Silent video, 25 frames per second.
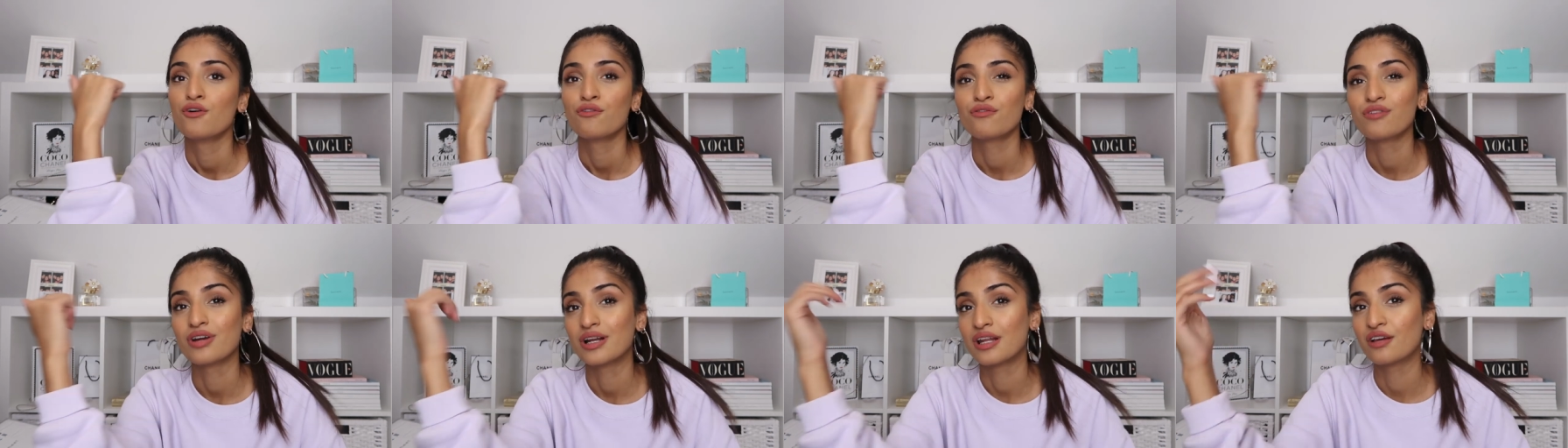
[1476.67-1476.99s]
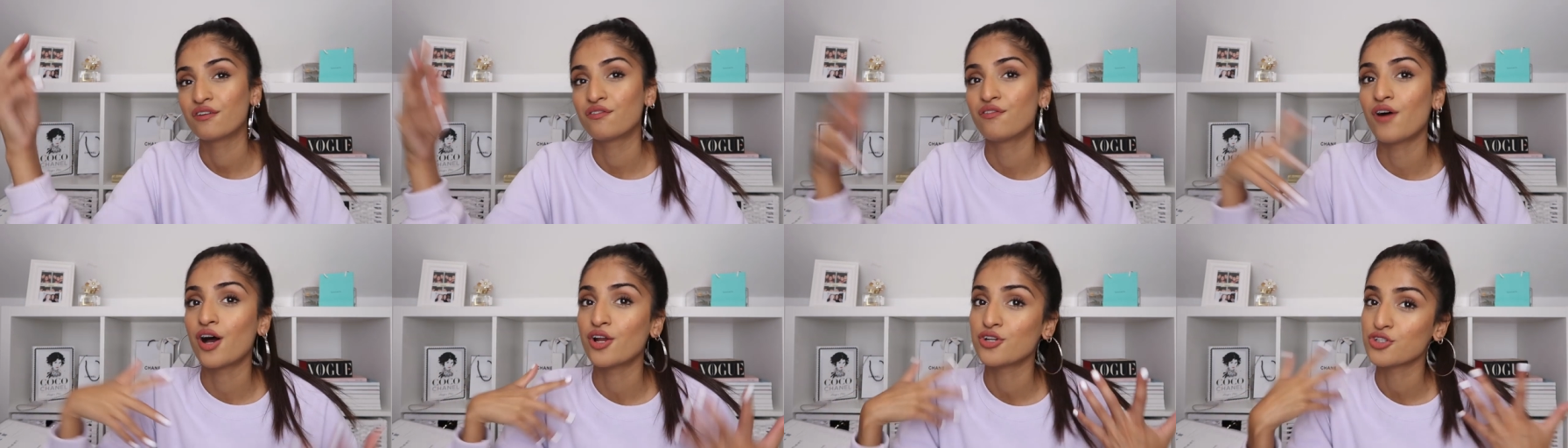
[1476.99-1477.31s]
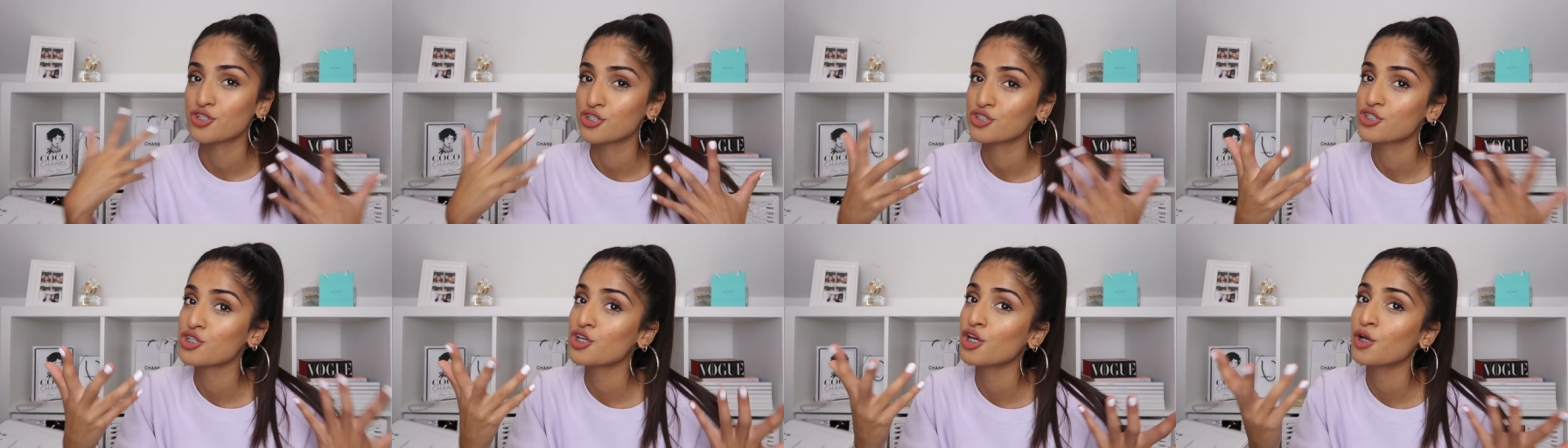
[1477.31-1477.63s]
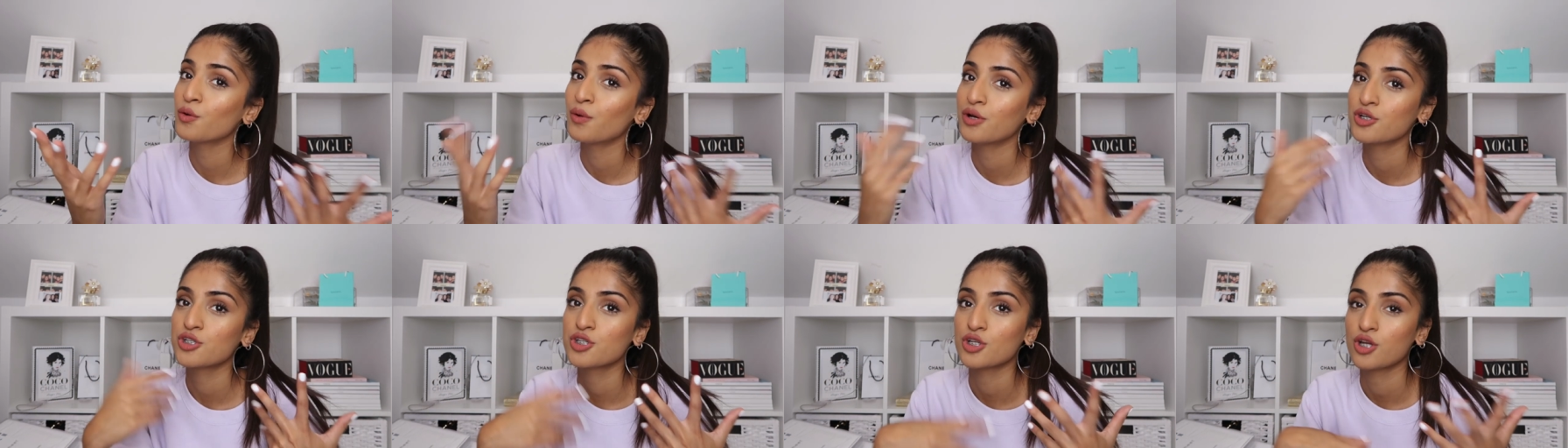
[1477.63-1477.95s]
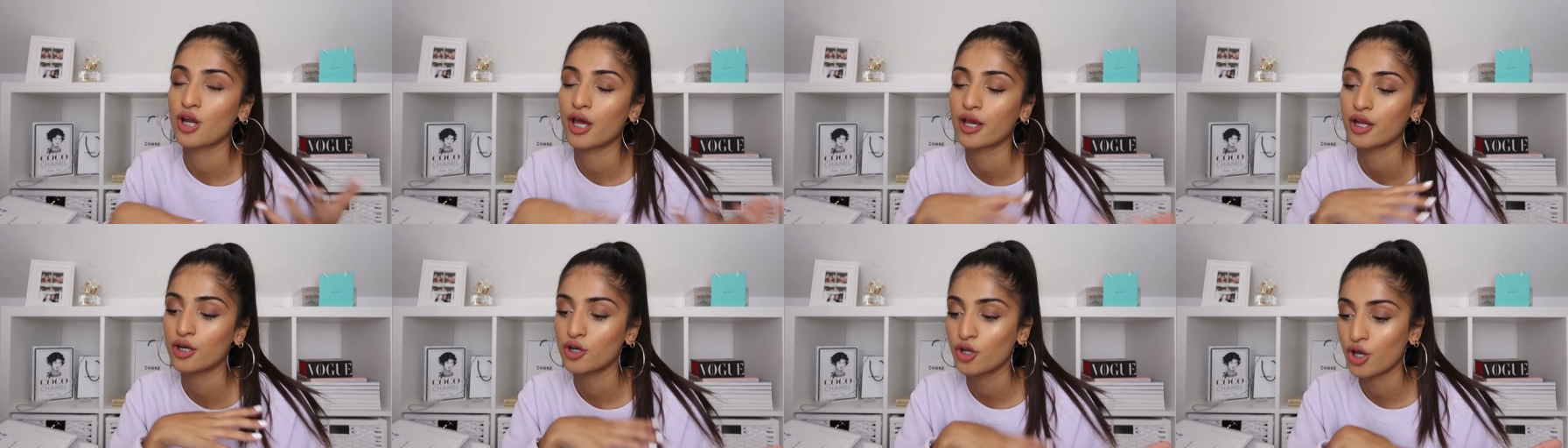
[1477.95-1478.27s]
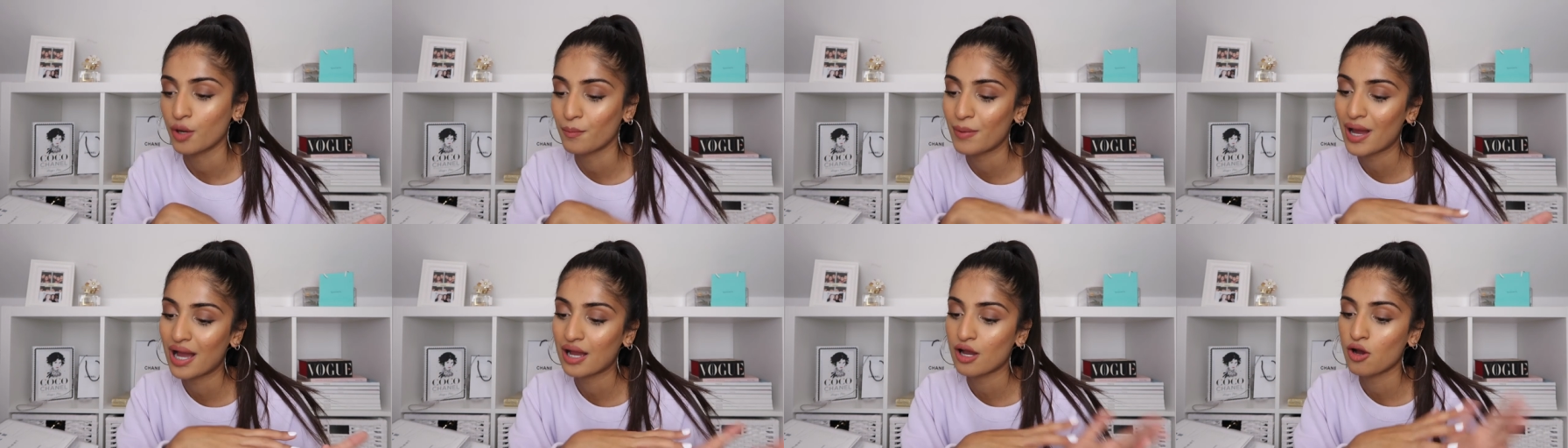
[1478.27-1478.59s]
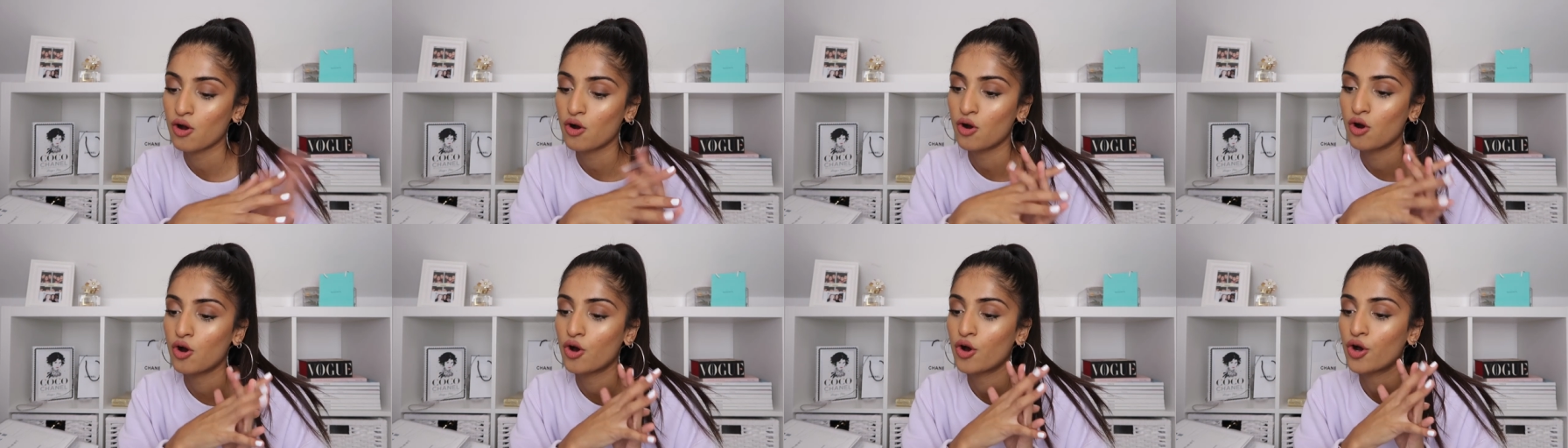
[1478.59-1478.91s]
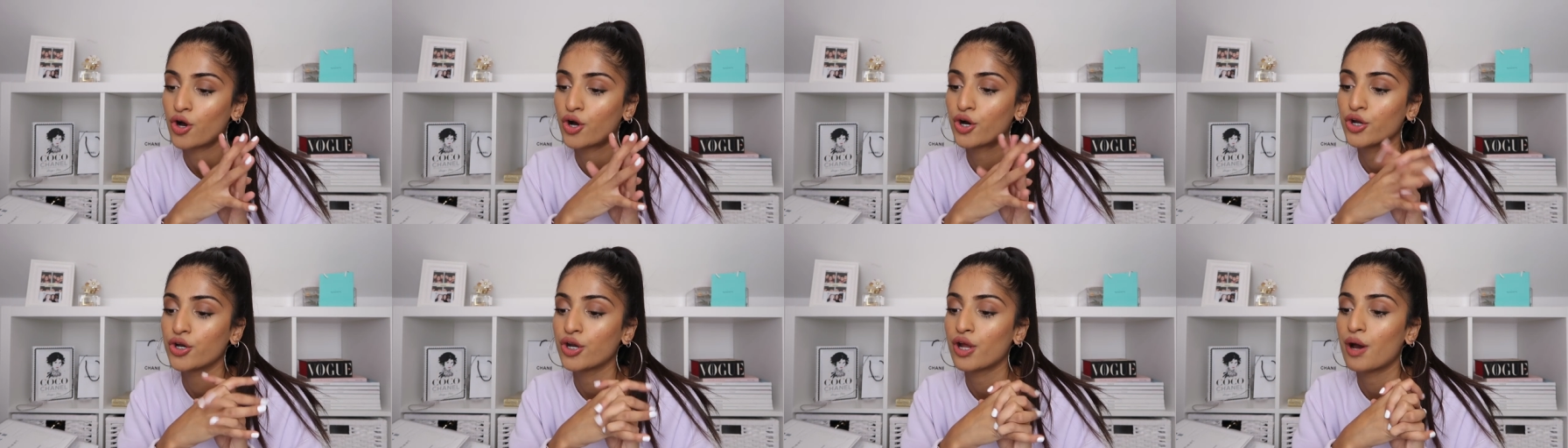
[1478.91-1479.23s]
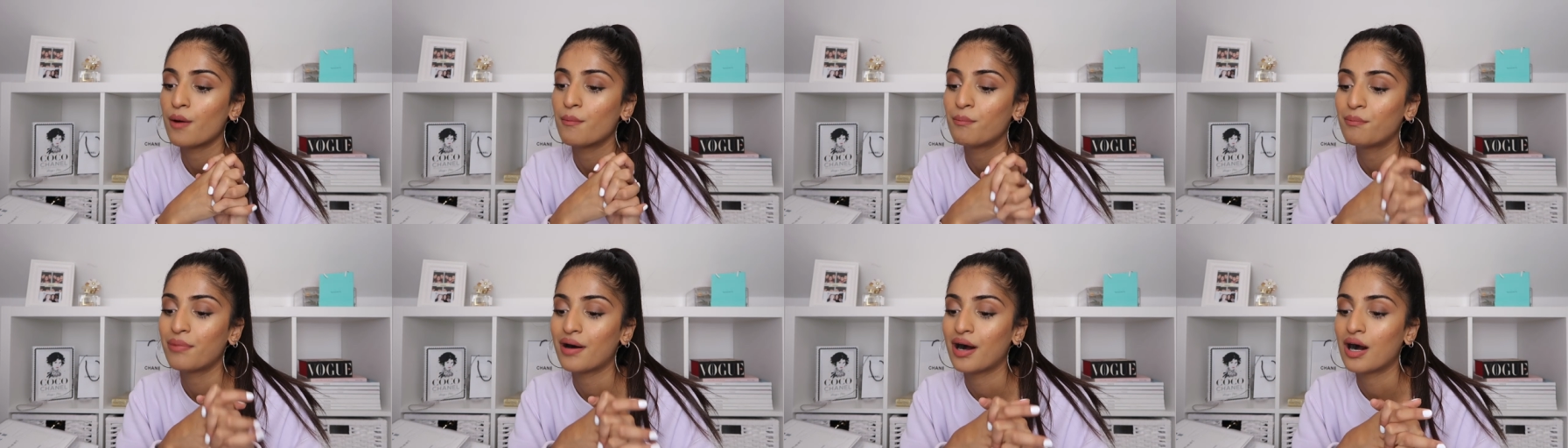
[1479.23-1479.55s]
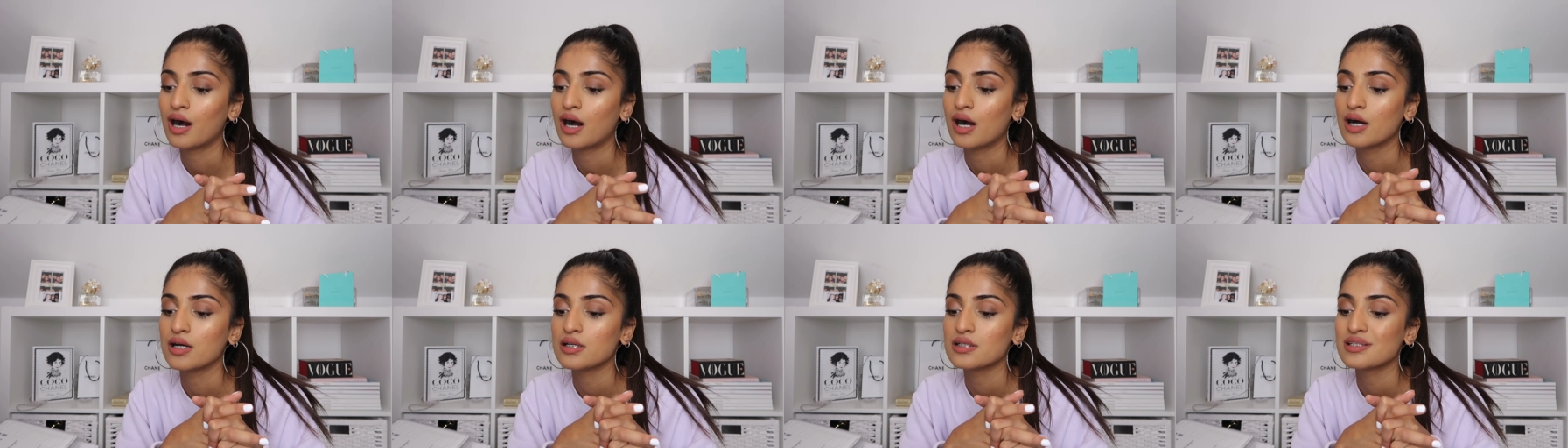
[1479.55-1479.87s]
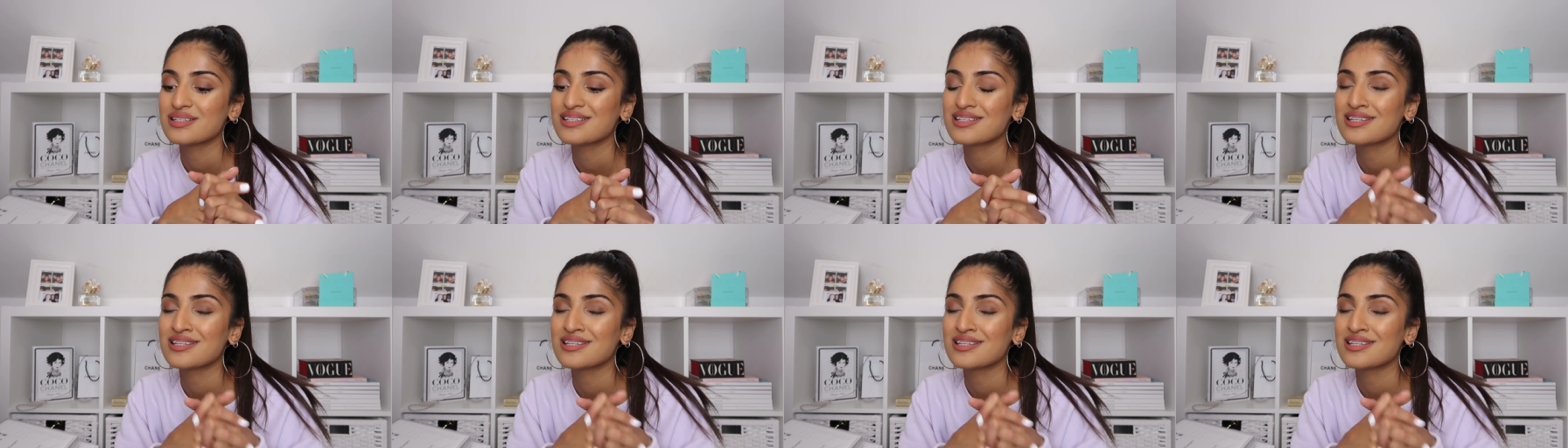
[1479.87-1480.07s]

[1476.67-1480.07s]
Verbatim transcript: really fun to do and to like look back on. But